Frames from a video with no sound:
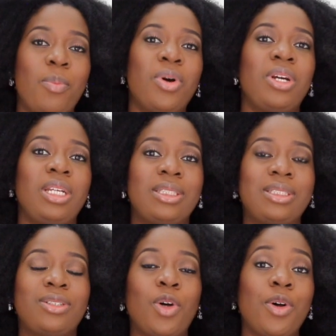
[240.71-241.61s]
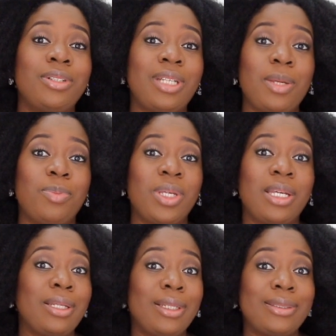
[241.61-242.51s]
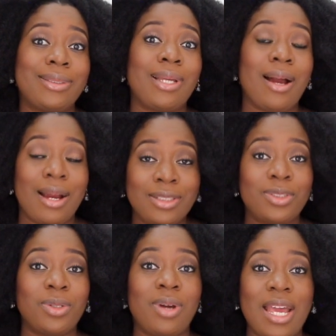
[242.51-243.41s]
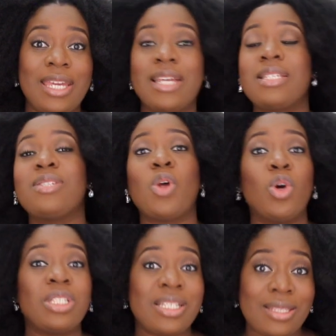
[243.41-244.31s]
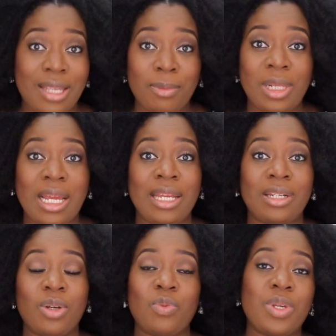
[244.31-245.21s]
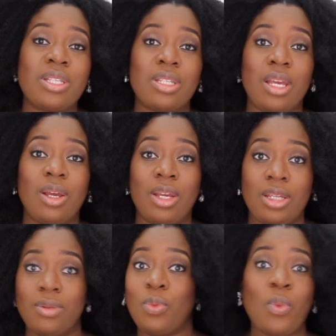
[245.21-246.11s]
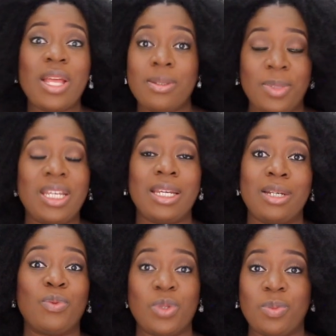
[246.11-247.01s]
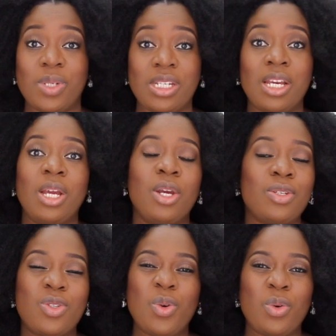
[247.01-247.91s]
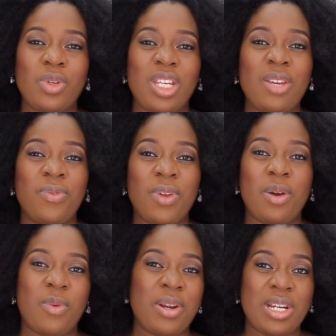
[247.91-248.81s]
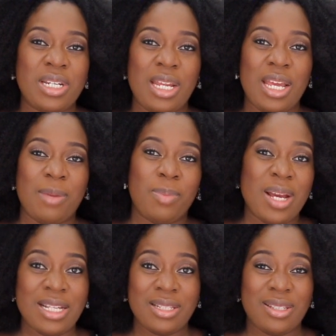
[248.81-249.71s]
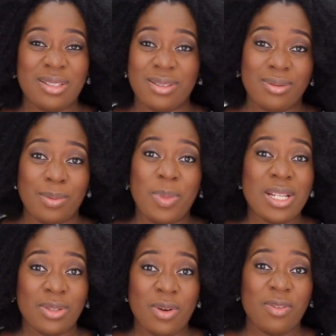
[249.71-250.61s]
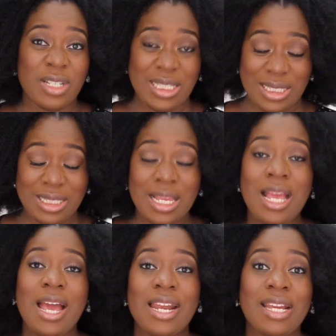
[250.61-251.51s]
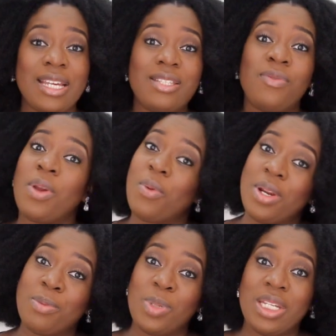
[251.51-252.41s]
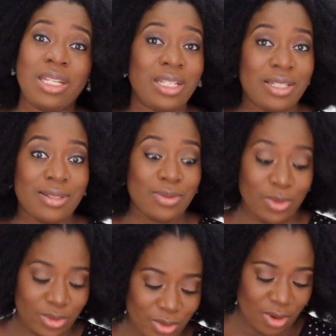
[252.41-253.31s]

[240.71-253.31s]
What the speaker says: but it is called a bikini scar, so I guess it's on the same line with where the bikini would be. So if you're wearing a pant, the pant covers it, and I guess if you're wearing bikinis, it's going to